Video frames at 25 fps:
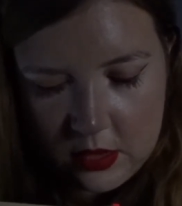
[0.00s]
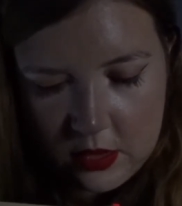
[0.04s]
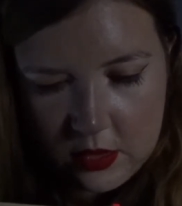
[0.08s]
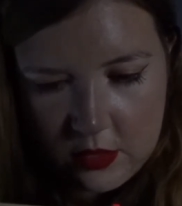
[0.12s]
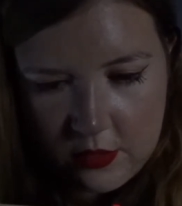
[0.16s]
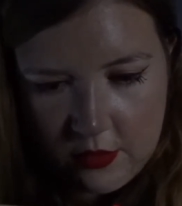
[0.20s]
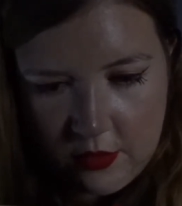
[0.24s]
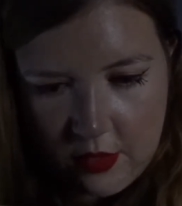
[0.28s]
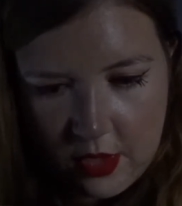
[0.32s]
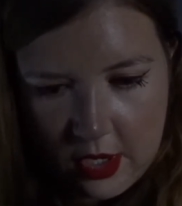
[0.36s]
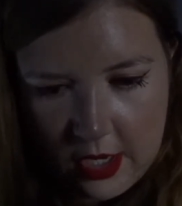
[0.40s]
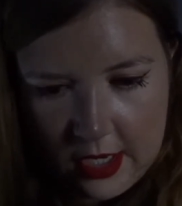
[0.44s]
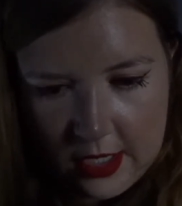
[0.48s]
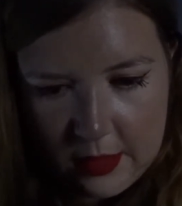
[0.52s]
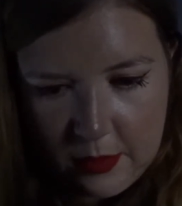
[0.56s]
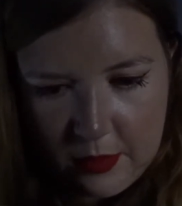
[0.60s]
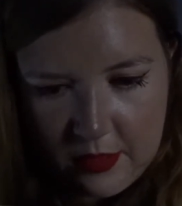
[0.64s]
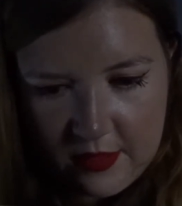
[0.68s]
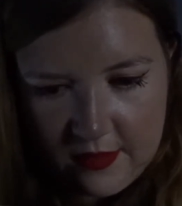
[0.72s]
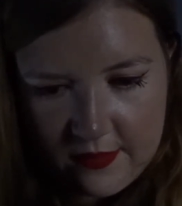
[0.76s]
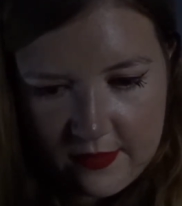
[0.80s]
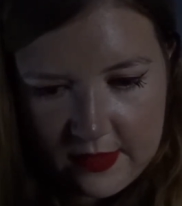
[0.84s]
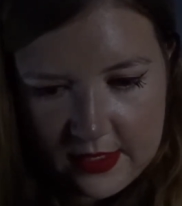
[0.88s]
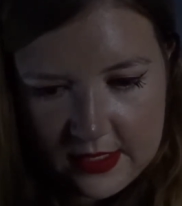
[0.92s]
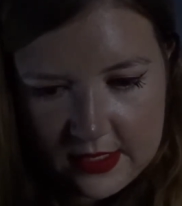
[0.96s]
cried
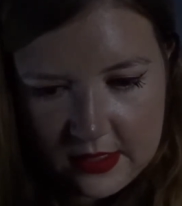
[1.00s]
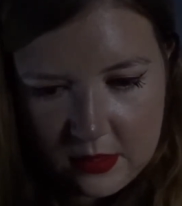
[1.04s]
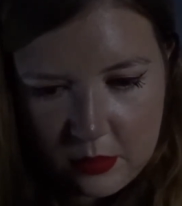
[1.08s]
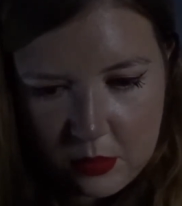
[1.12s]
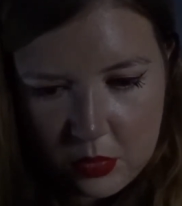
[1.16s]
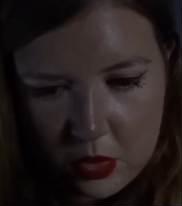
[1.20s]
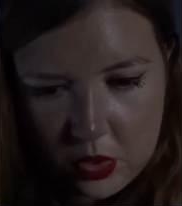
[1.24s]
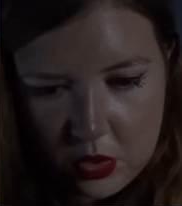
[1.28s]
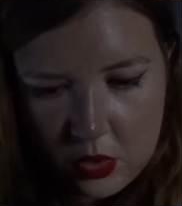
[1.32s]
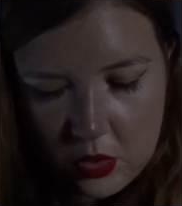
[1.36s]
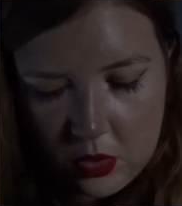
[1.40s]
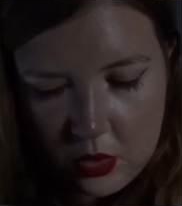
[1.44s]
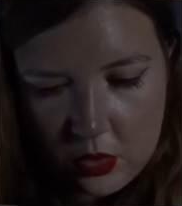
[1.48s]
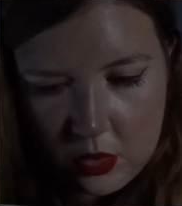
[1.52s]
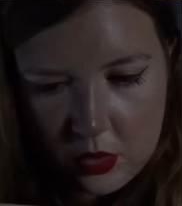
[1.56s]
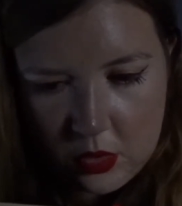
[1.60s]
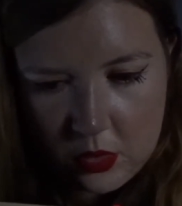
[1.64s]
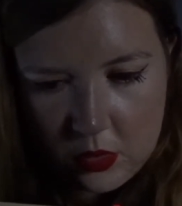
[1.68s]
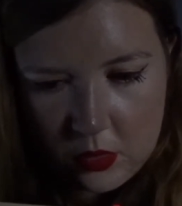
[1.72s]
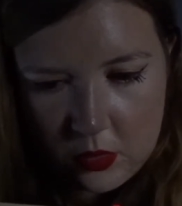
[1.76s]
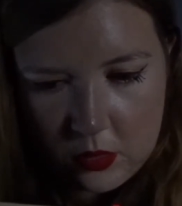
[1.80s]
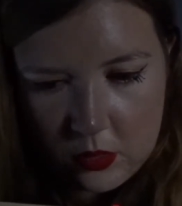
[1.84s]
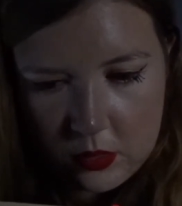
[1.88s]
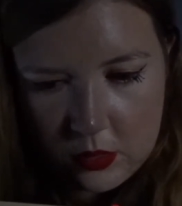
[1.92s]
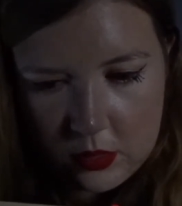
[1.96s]
Professor
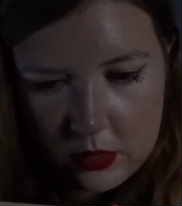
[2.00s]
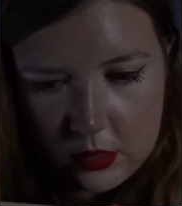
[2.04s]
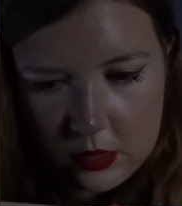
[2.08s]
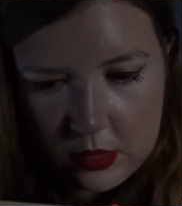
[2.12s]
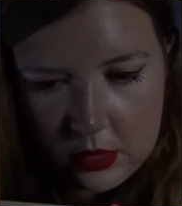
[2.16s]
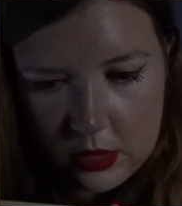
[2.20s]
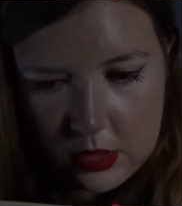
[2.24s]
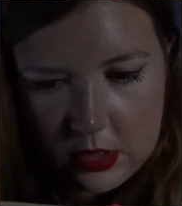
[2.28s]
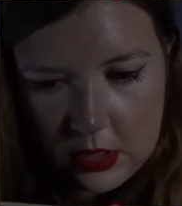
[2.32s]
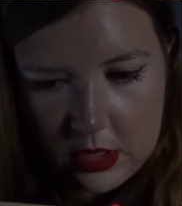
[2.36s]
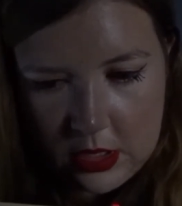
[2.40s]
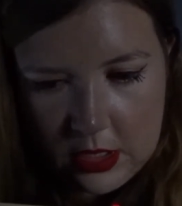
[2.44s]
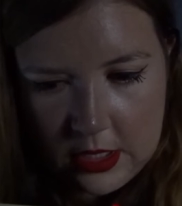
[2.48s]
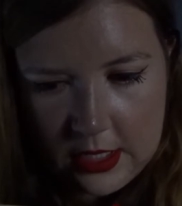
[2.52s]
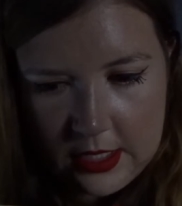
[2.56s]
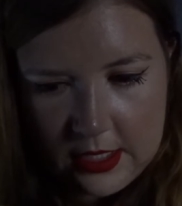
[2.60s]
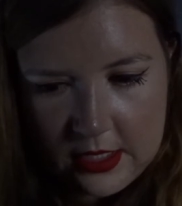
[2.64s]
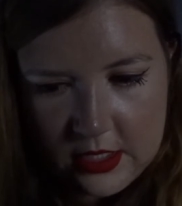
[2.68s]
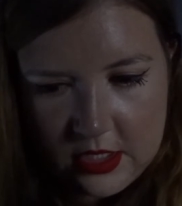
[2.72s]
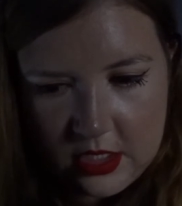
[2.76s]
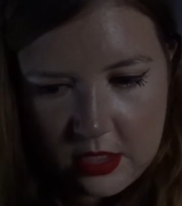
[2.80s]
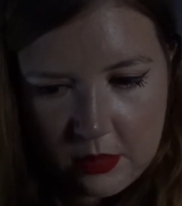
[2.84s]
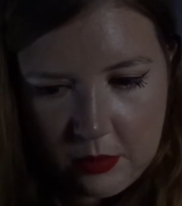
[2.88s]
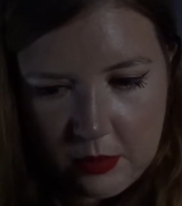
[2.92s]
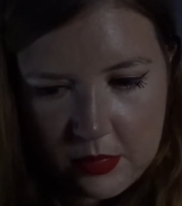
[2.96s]
McGonagall,
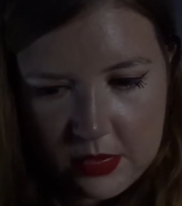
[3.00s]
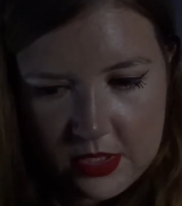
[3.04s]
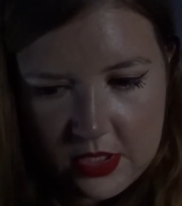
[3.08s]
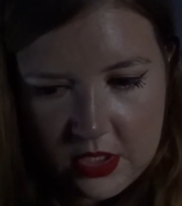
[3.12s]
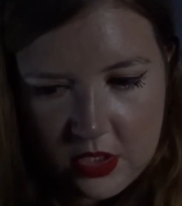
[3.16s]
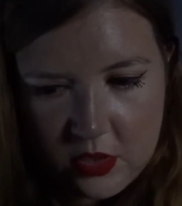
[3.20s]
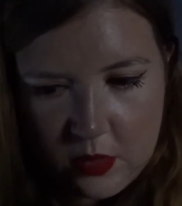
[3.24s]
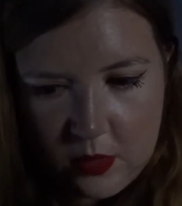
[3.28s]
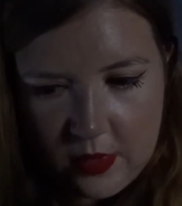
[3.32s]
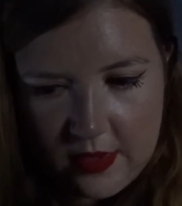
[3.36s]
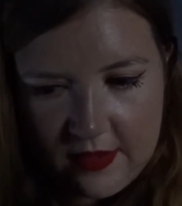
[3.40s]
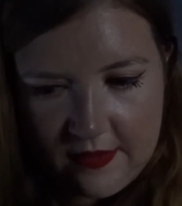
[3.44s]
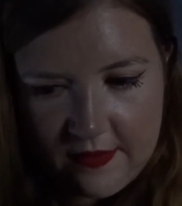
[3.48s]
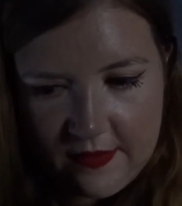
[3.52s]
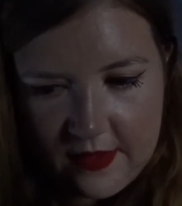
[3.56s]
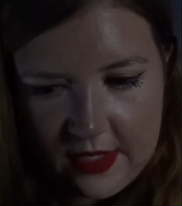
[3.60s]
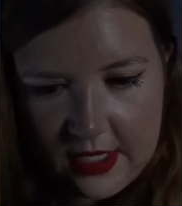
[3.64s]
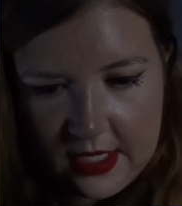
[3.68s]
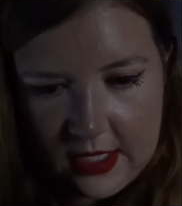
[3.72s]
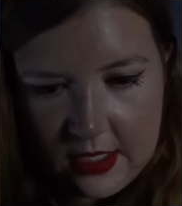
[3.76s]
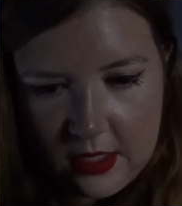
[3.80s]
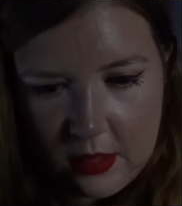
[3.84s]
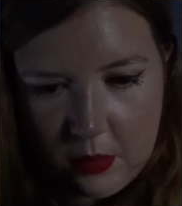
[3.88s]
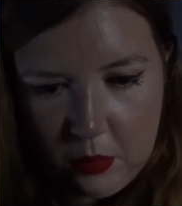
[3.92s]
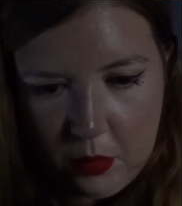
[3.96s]
jumping to her
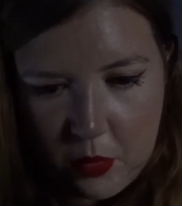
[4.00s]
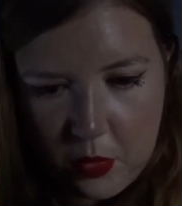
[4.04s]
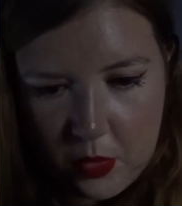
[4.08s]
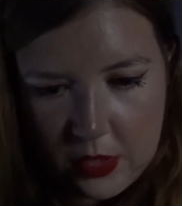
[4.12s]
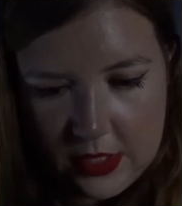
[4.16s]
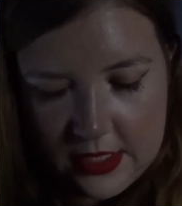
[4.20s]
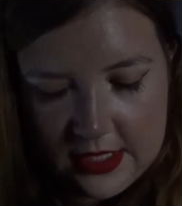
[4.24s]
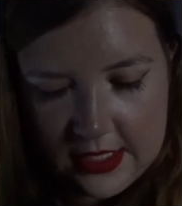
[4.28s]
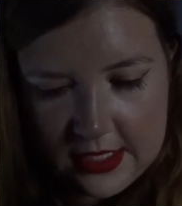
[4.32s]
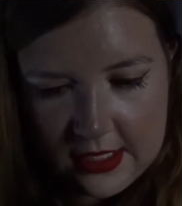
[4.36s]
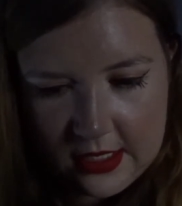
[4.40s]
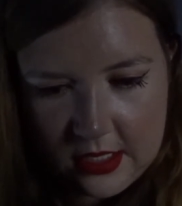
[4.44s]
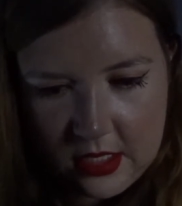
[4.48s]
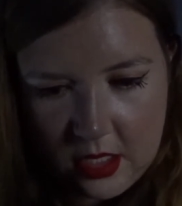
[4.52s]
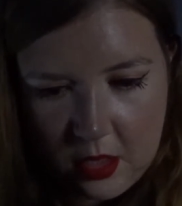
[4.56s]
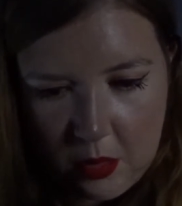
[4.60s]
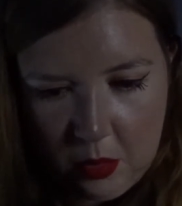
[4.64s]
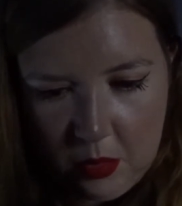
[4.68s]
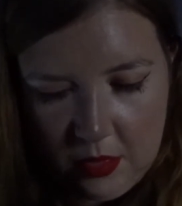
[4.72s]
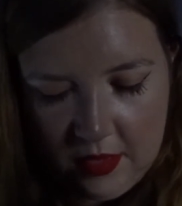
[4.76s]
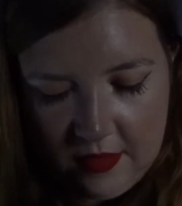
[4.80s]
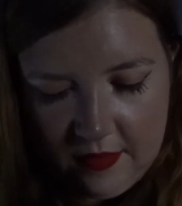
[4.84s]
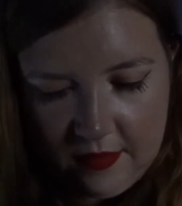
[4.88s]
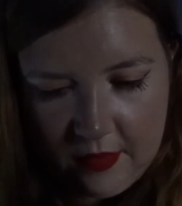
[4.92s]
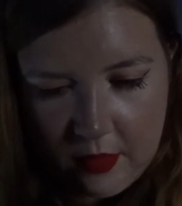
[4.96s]
feet and pointing at
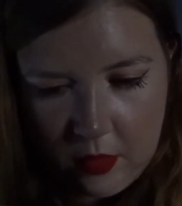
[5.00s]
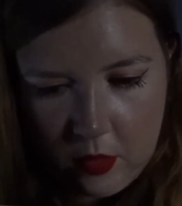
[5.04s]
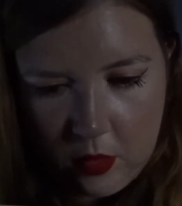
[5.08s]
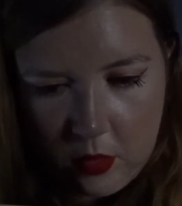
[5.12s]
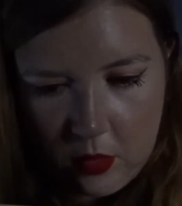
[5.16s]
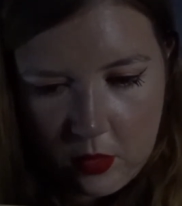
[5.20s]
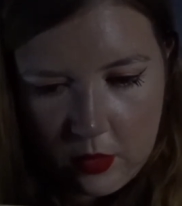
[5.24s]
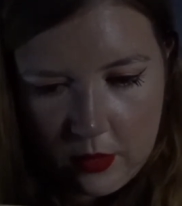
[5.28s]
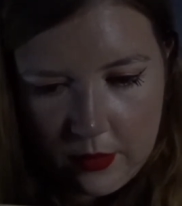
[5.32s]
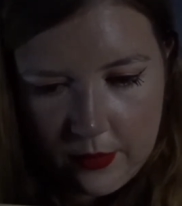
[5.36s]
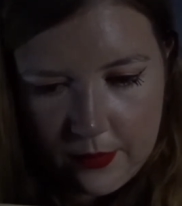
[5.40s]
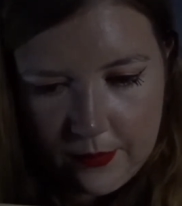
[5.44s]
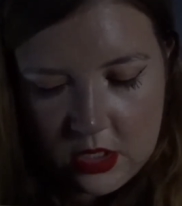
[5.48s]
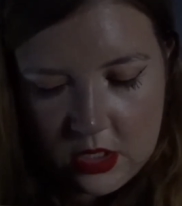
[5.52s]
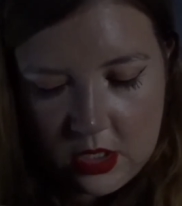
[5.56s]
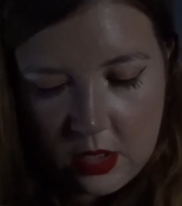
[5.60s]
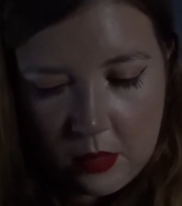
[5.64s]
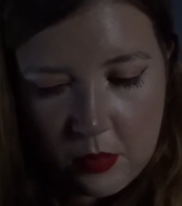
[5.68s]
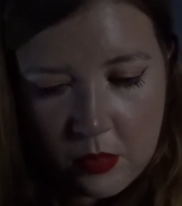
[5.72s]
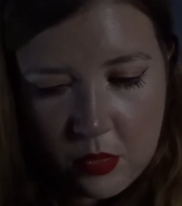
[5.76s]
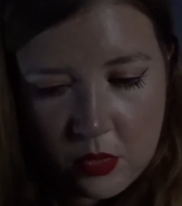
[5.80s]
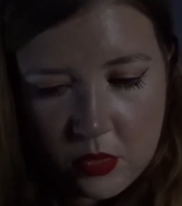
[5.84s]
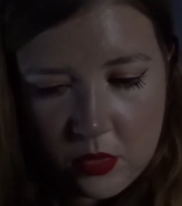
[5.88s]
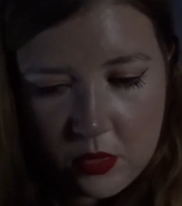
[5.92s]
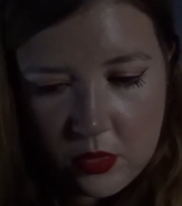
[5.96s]
number 4.
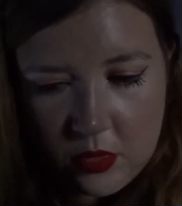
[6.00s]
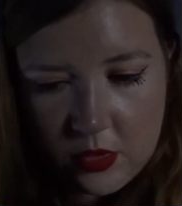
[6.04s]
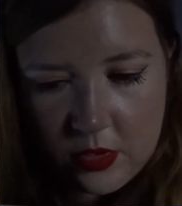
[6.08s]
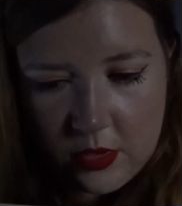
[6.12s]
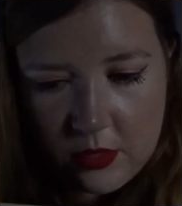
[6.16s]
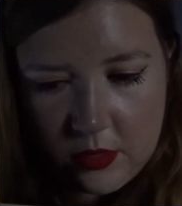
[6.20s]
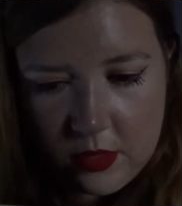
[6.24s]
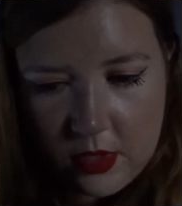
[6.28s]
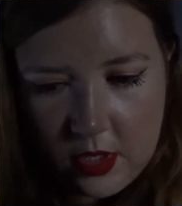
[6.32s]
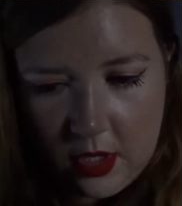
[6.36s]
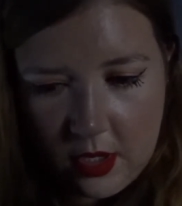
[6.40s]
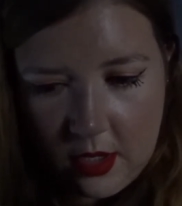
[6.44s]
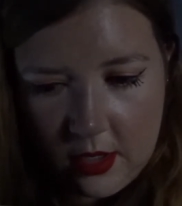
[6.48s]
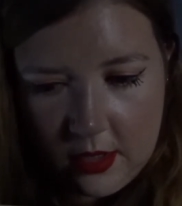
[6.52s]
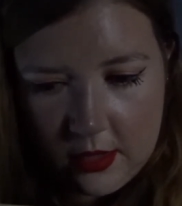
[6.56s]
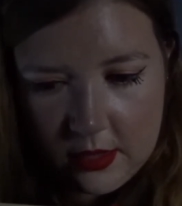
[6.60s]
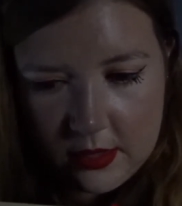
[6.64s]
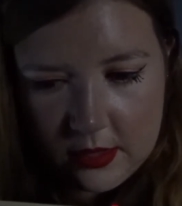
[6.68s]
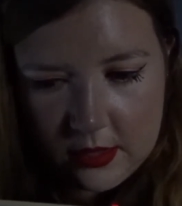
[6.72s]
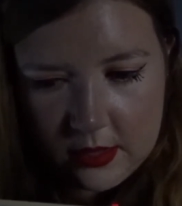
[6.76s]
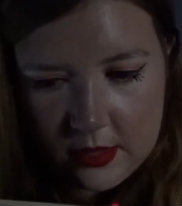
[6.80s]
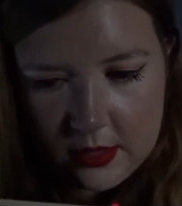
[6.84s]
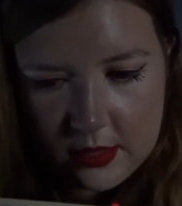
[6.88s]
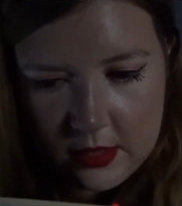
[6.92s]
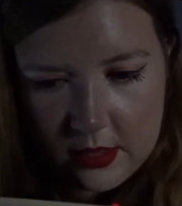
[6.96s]
Dumbledore, you
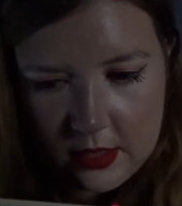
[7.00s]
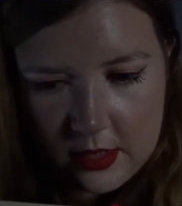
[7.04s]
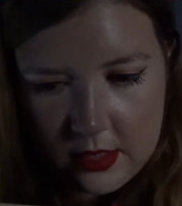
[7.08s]
can't.